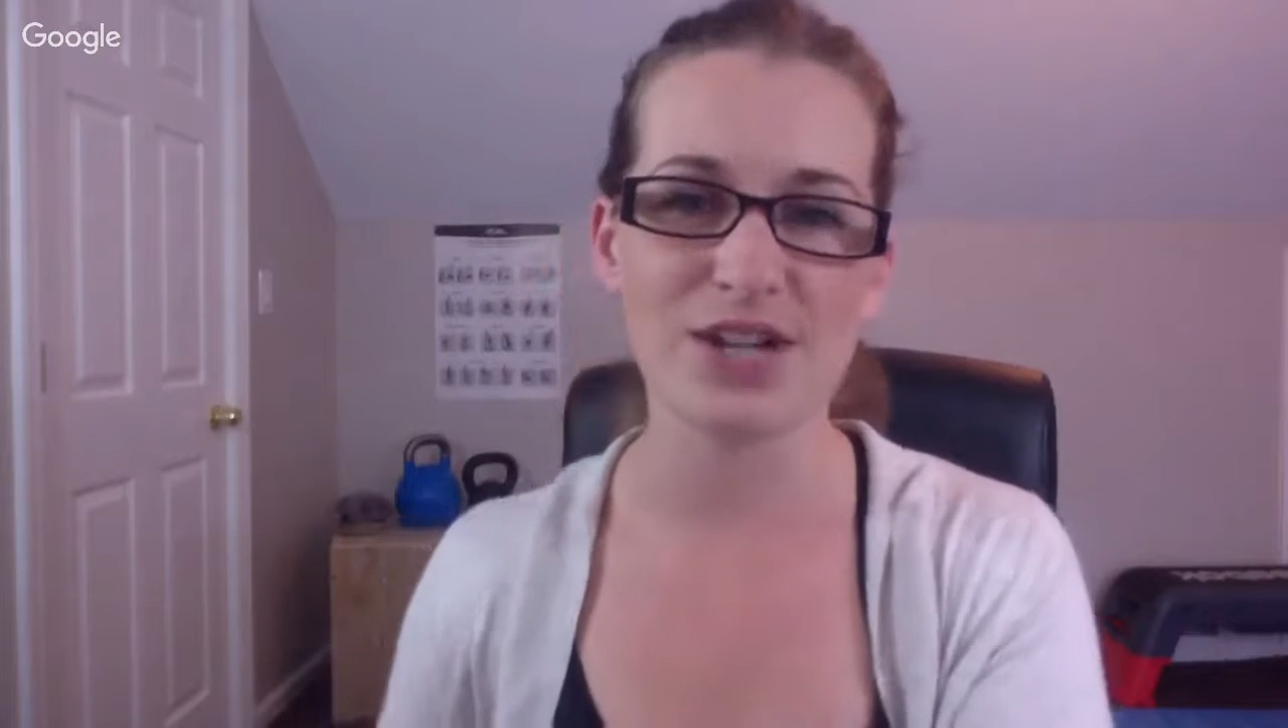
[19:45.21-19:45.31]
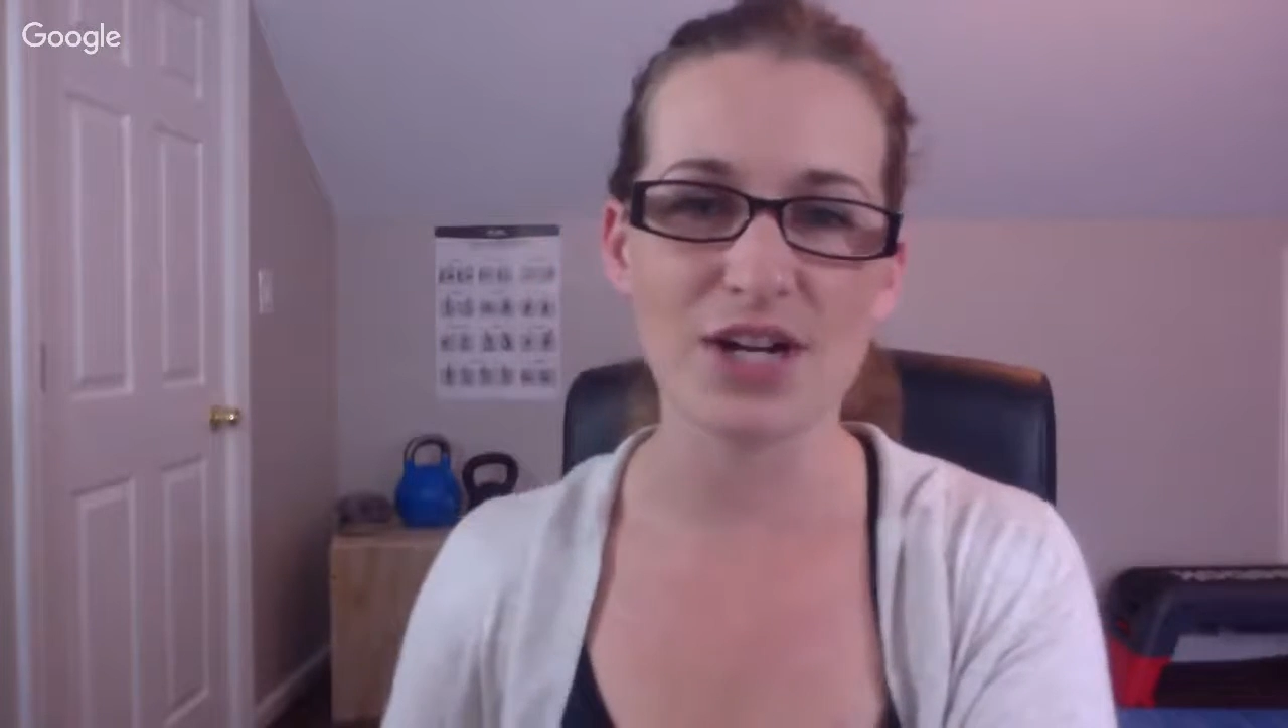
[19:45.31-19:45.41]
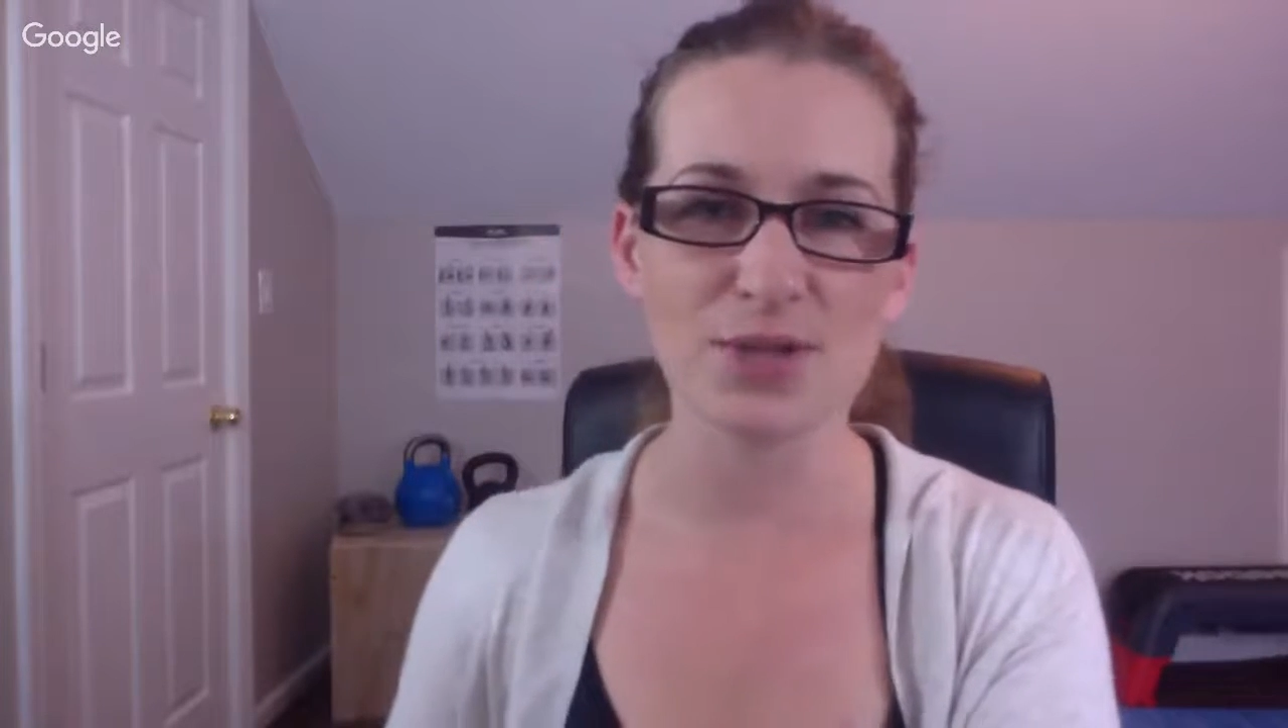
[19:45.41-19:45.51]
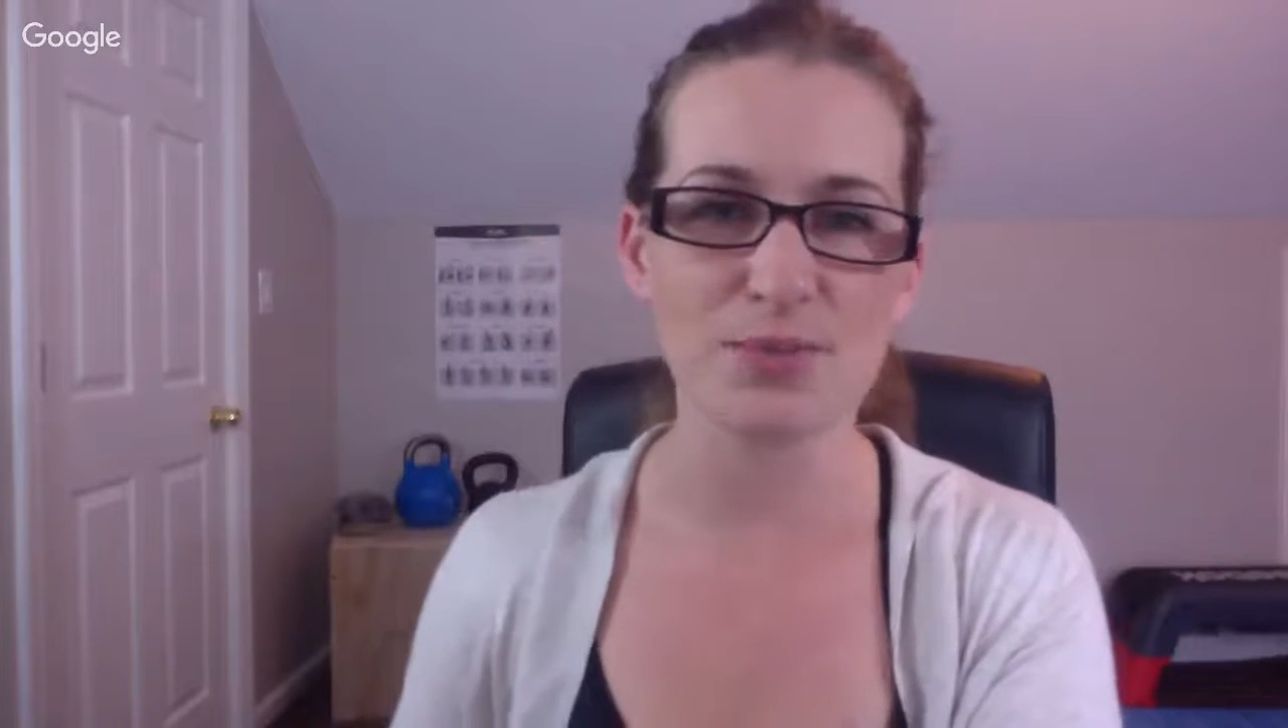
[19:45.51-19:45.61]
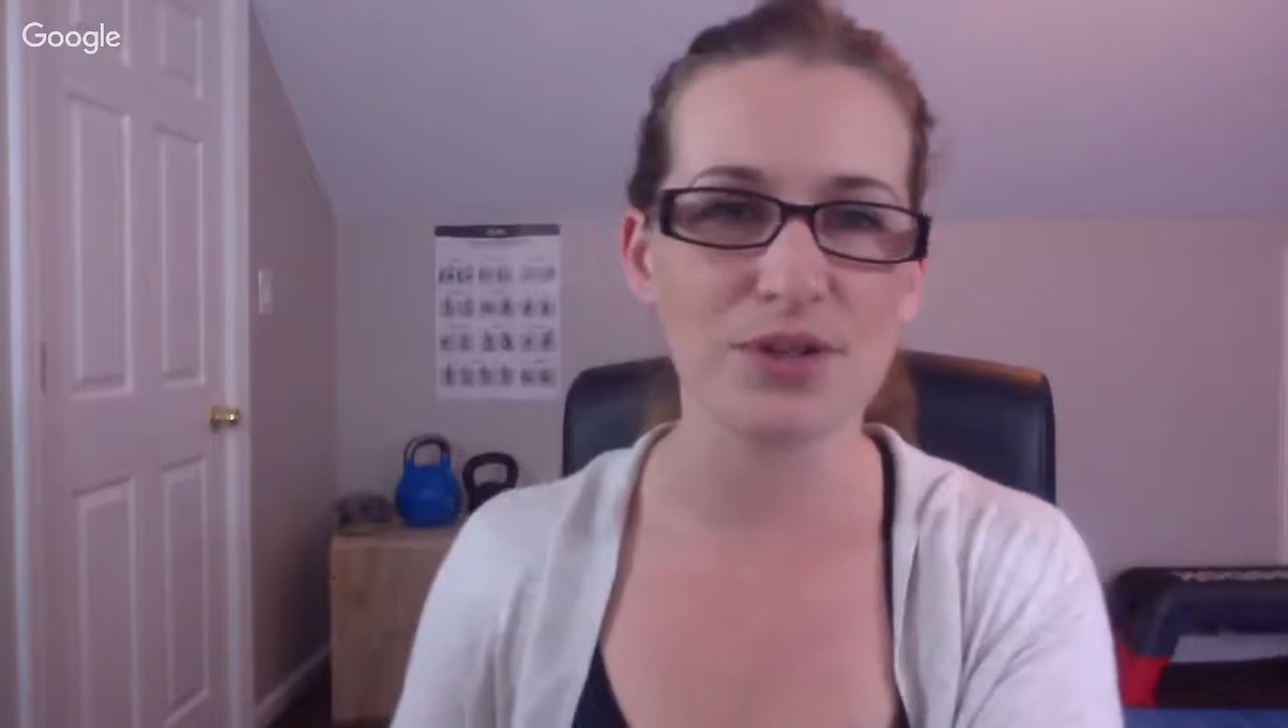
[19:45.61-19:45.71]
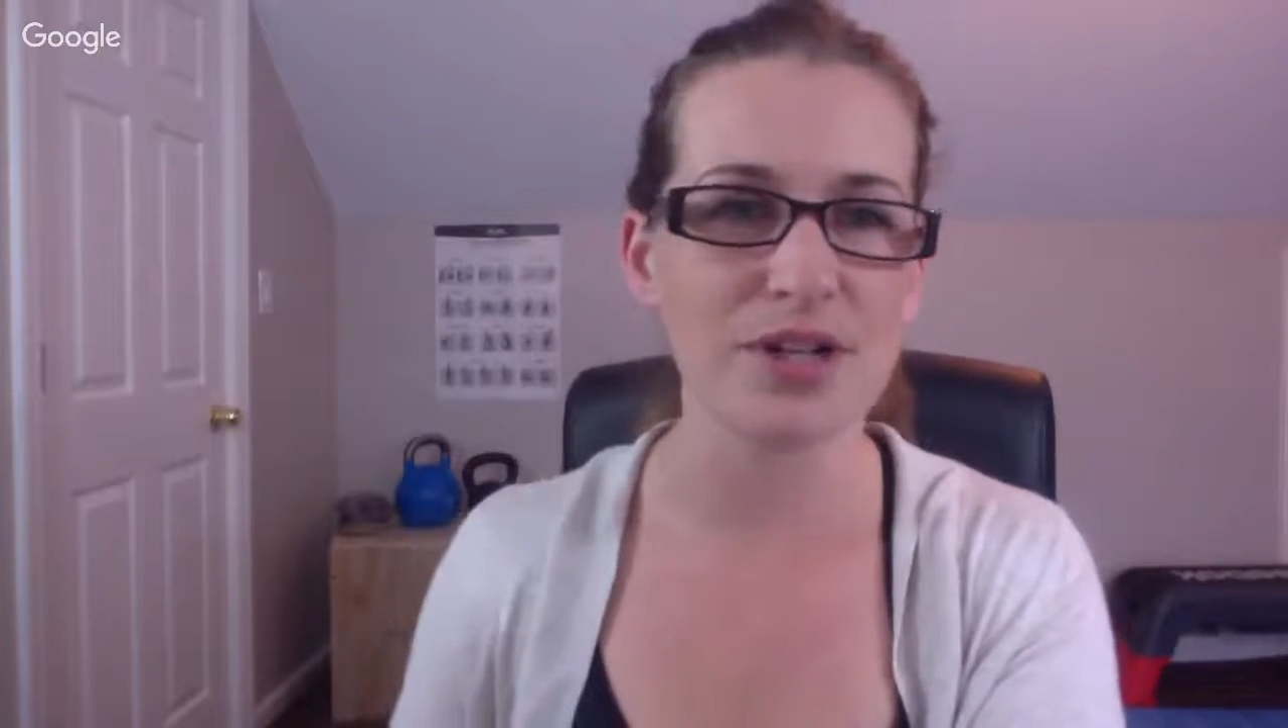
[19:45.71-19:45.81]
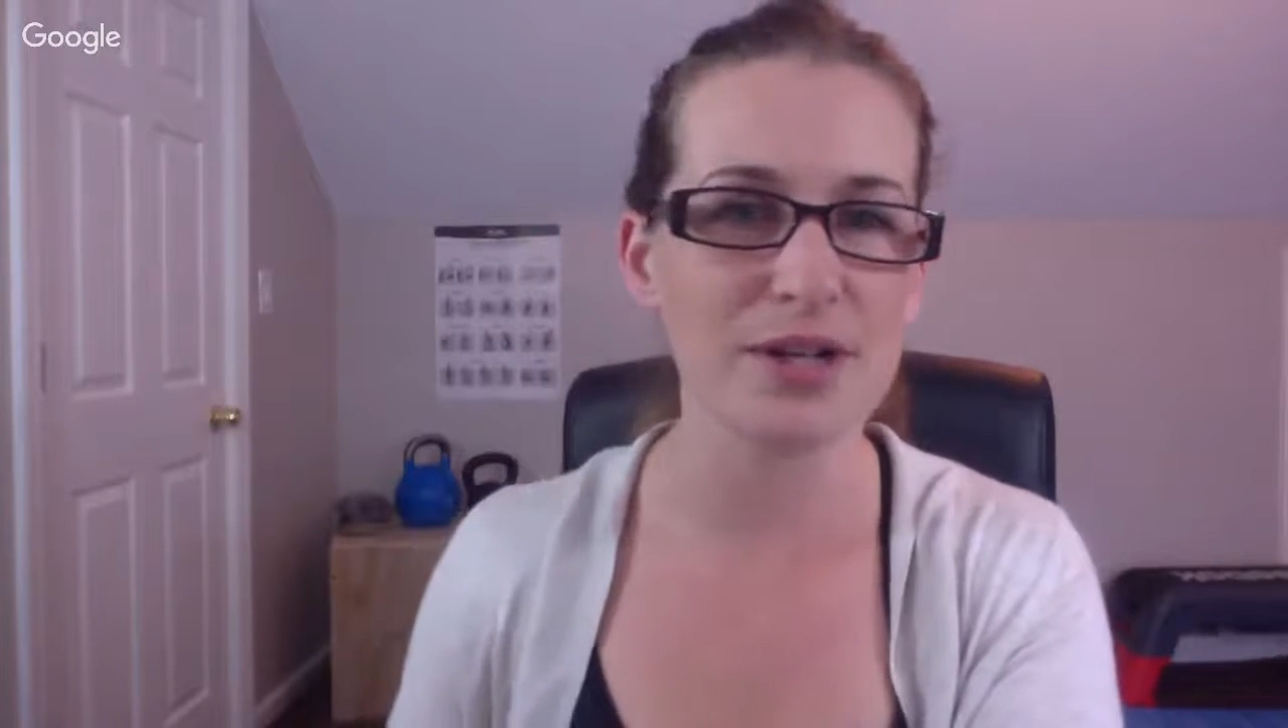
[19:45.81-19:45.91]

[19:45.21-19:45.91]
dashboard